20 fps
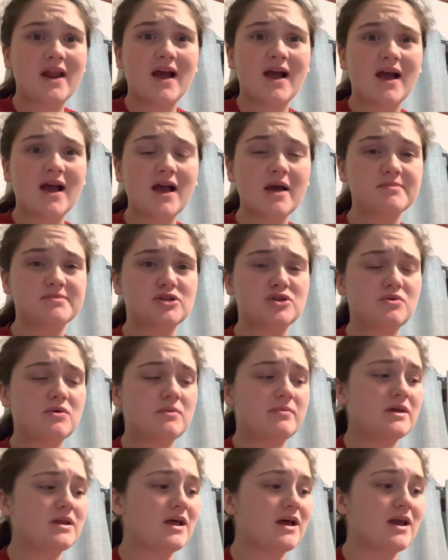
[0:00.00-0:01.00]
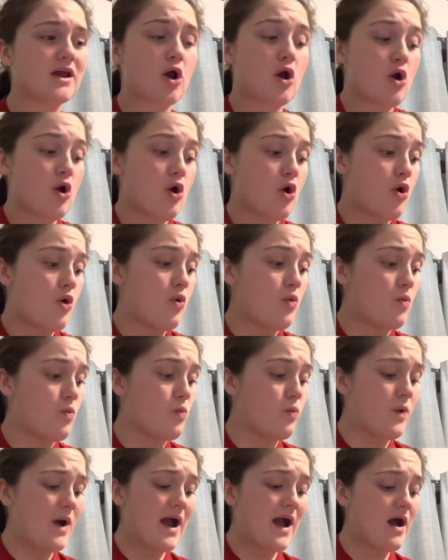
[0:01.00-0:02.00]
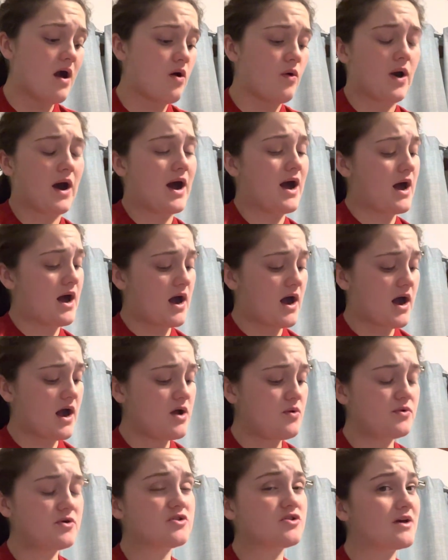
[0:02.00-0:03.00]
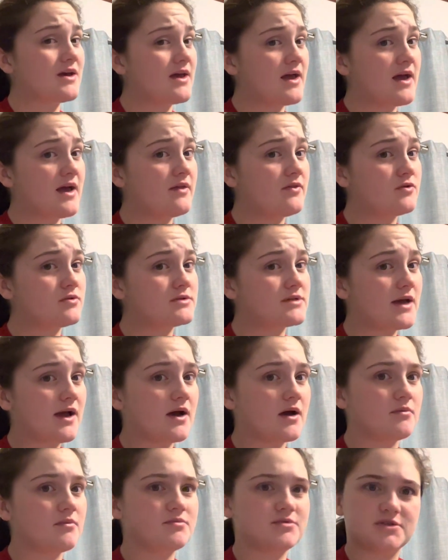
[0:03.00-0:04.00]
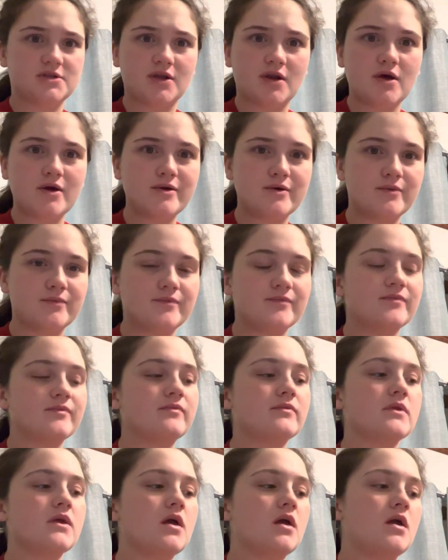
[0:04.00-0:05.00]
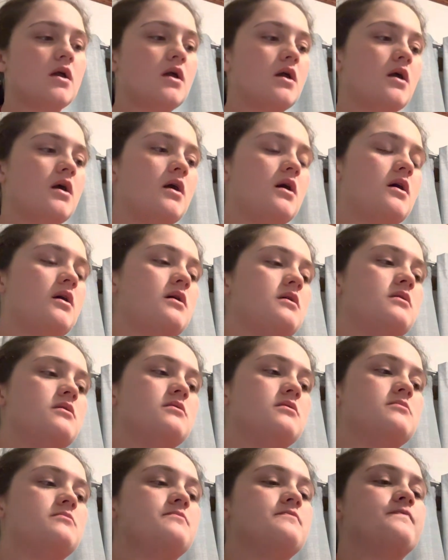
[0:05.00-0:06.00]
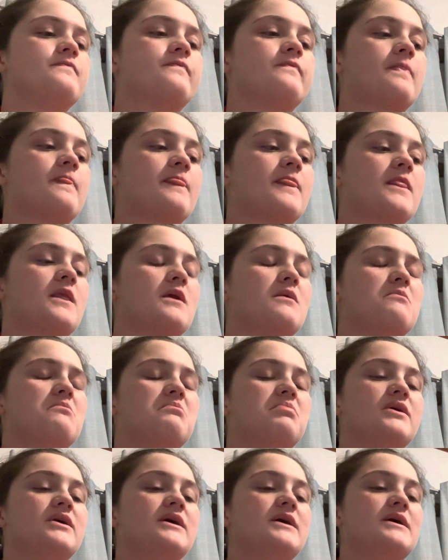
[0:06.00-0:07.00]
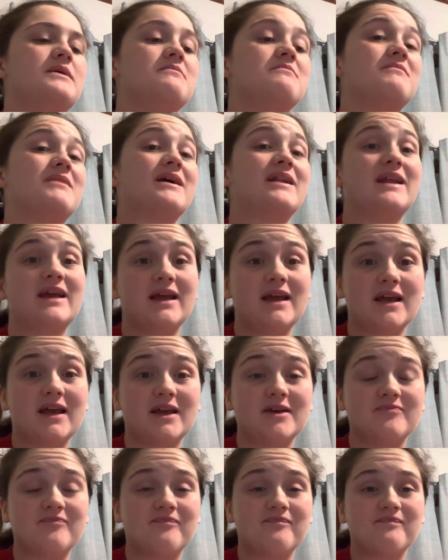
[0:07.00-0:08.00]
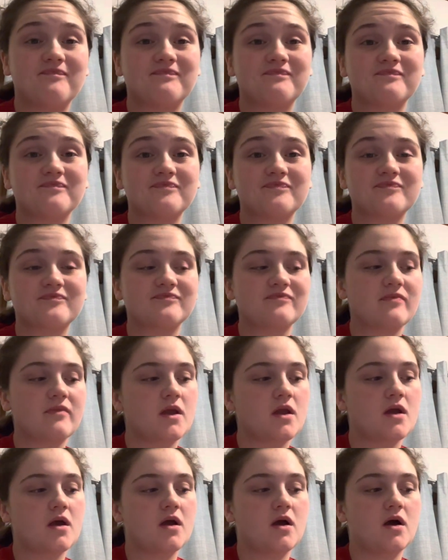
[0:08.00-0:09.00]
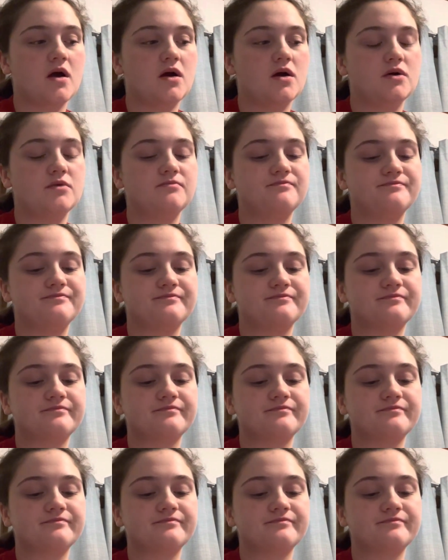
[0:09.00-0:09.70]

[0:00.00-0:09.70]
abs and you would be like, wow, I wish I had those abs, you know? Um, but my knee, um,